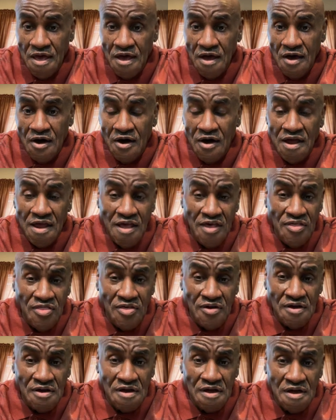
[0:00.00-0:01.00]
Or
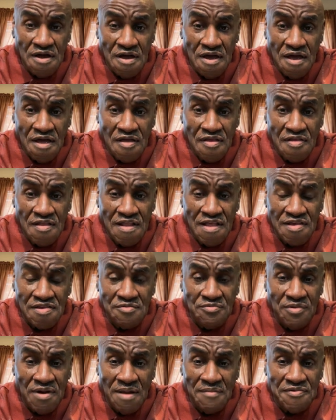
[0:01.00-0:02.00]
either, listen to
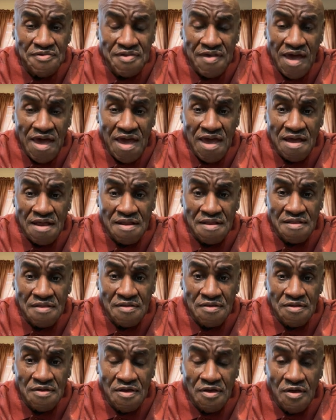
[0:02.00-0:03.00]
what I'm saying.
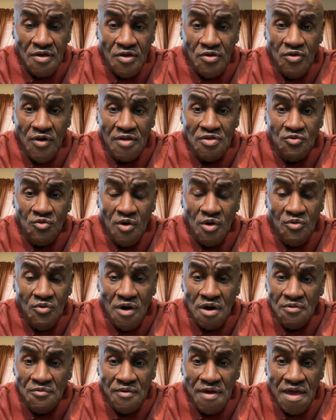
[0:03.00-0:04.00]
You have to work
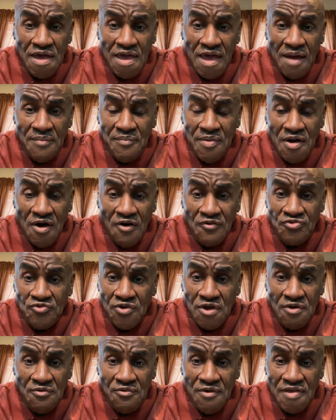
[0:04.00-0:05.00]
1 week and be off
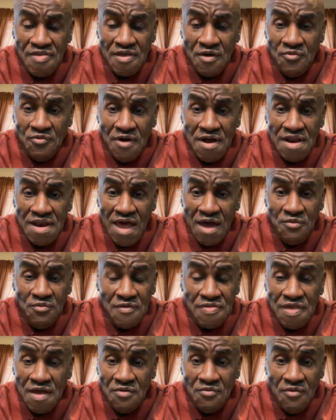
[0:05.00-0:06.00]
3 weeks and 1 day
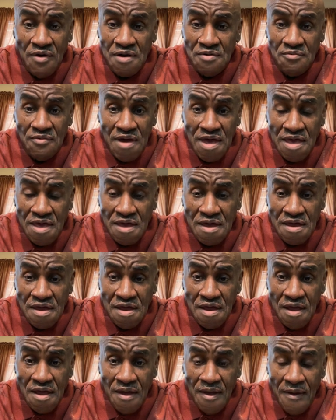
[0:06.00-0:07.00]
within 1 week.
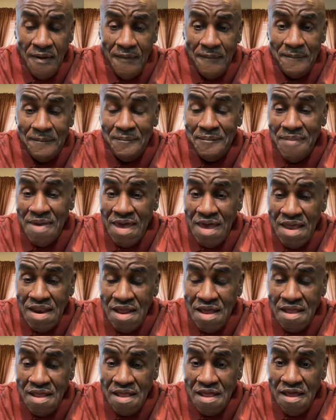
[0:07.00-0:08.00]

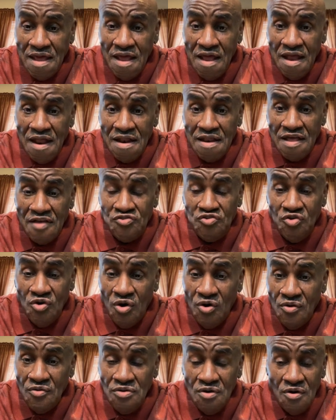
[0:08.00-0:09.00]
Meaning that you
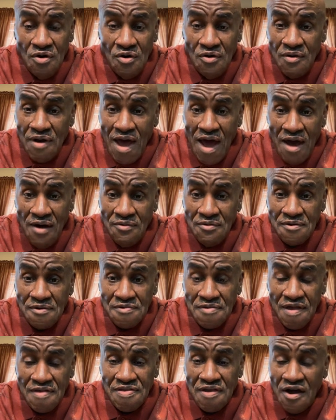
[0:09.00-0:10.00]
own your own hours.
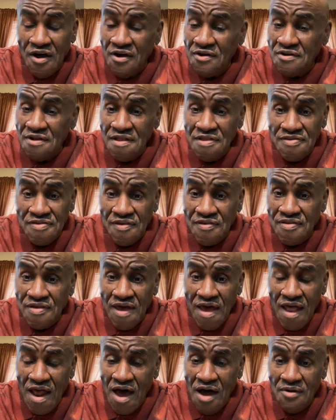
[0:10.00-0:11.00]
That's
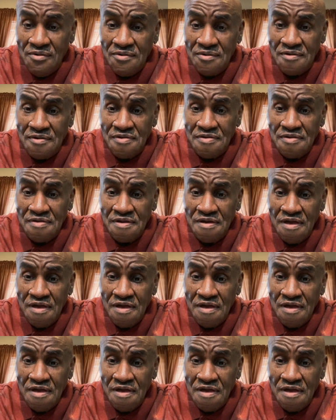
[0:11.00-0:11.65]
160 hours.